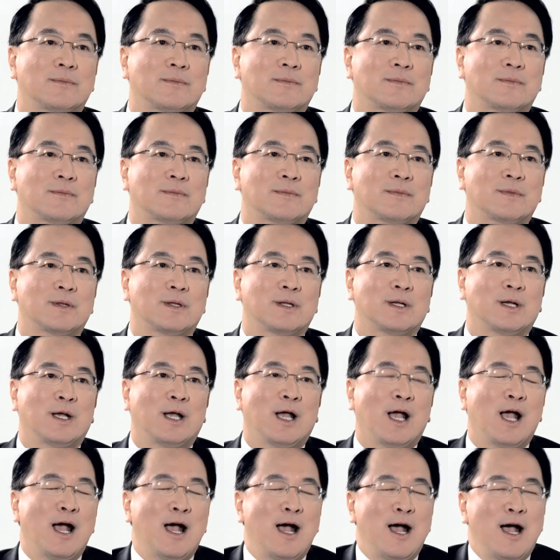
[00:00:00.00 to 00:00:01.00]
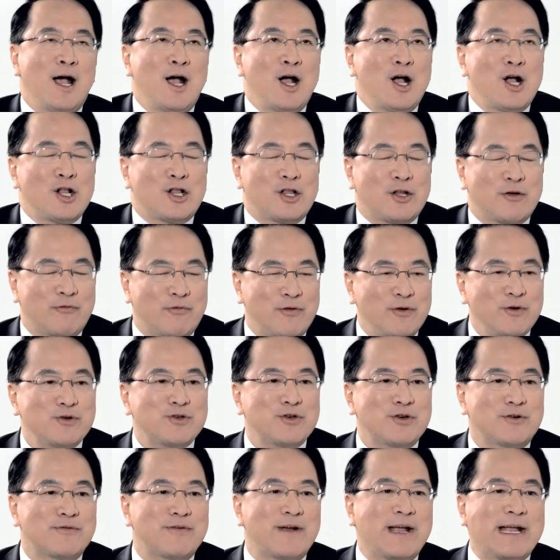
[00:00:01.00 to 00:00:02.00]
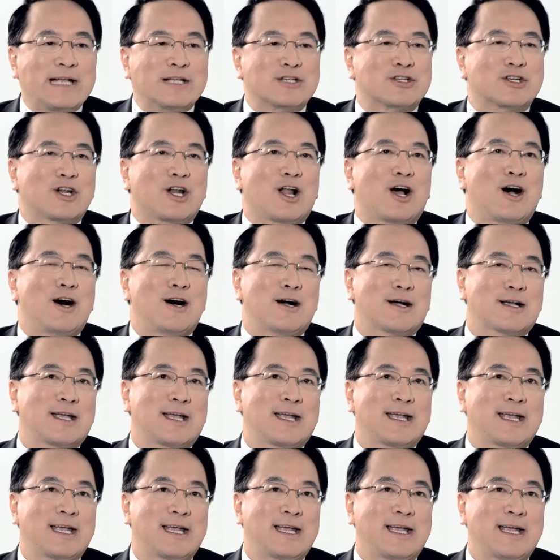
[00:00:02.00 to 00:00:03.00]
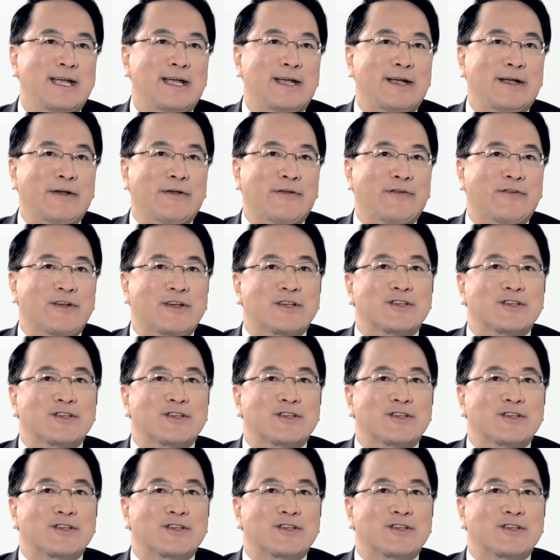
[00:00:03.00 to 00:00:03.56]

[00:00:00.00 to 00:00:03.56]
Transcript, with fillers: with lock? The future of lock is